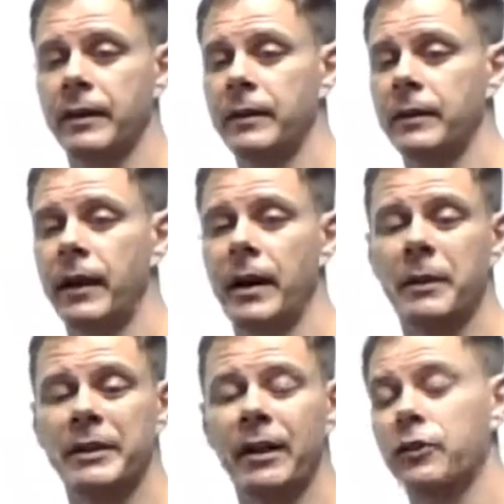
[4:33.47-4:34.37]
And
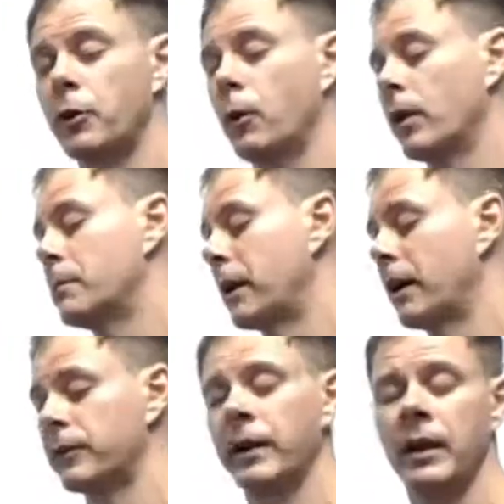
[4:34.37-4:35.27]
it tells you all
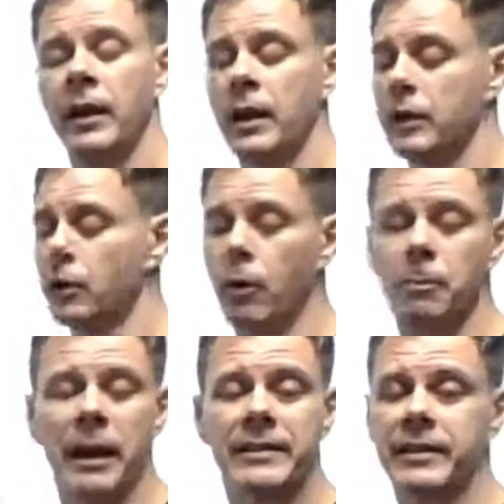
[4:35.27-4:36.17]
about your
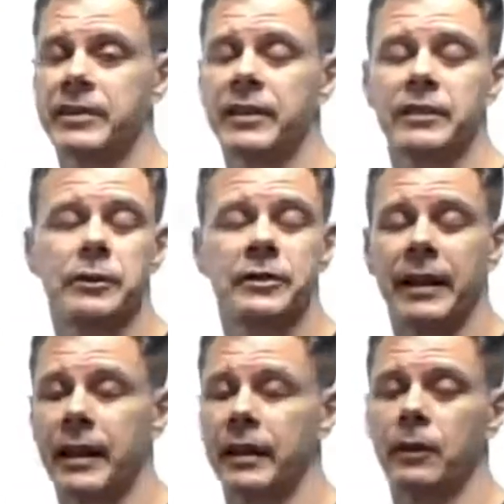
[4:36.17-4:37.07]
basic sit to
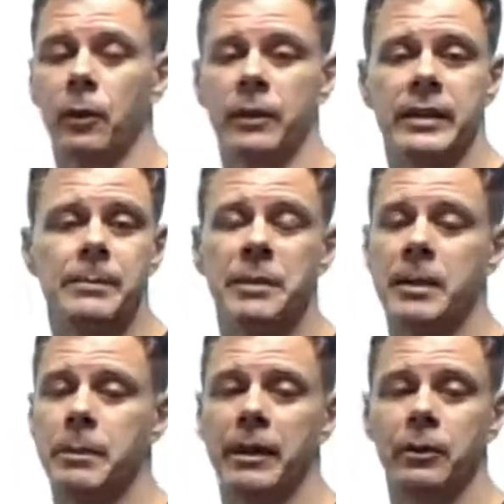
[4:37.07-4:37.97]
stand or deep
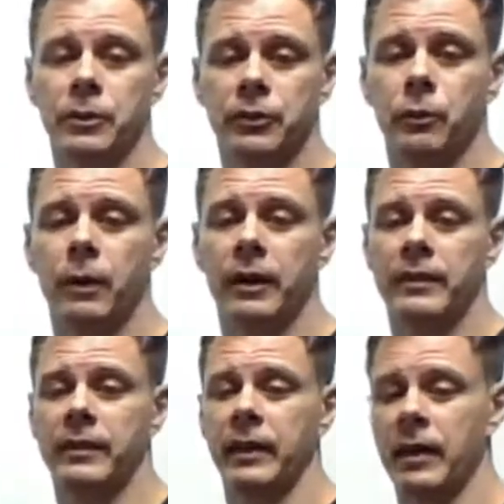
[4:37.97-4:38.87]
knee bend or
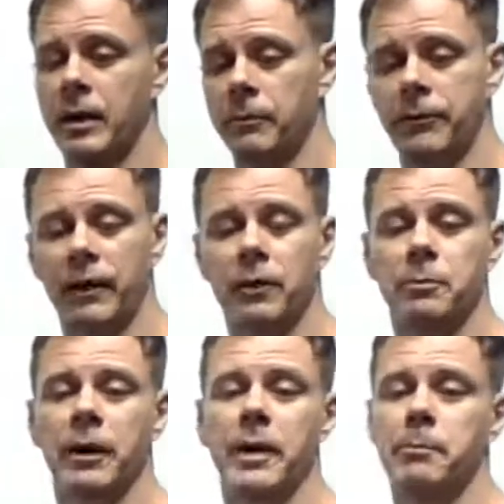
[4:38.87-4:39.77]
squat, followed
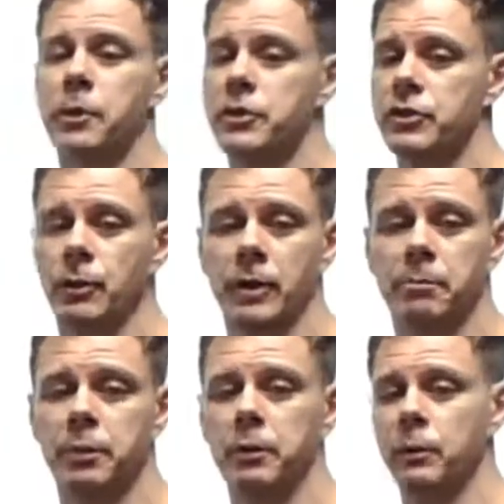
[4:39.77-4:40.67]
by a push or a
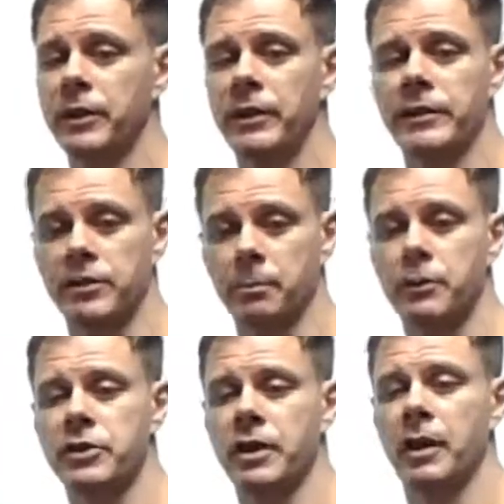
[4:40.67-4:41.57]
pull, whether it's a
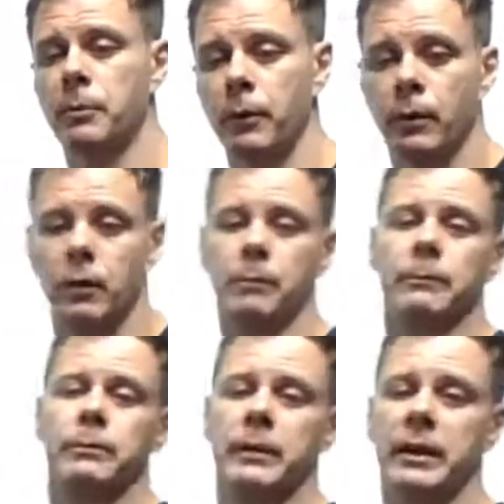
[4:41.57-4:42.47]
push up or
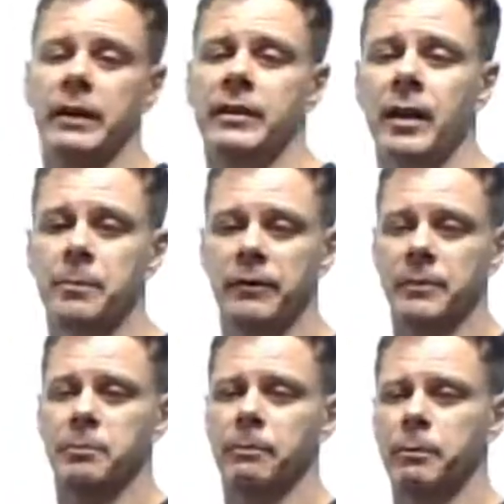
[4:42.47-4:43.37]
a type of a
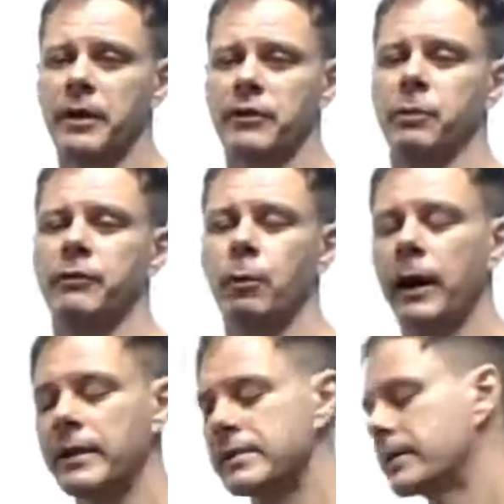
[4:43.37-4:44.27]
press with
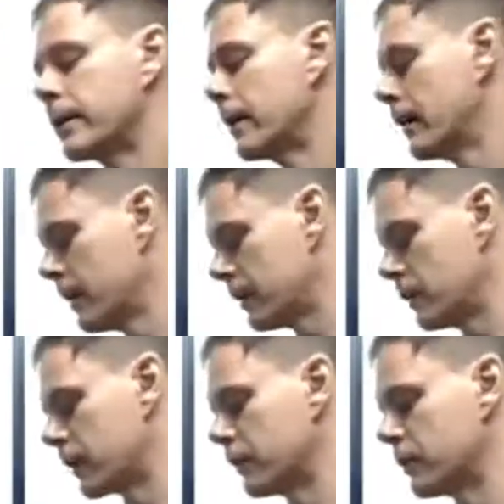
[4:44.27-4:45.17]
weights.
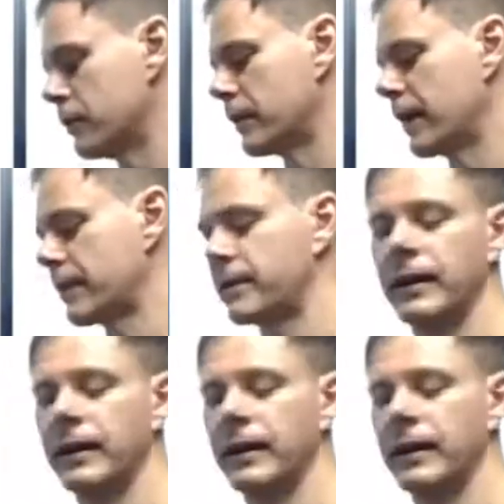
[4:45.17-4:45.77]
You can do that.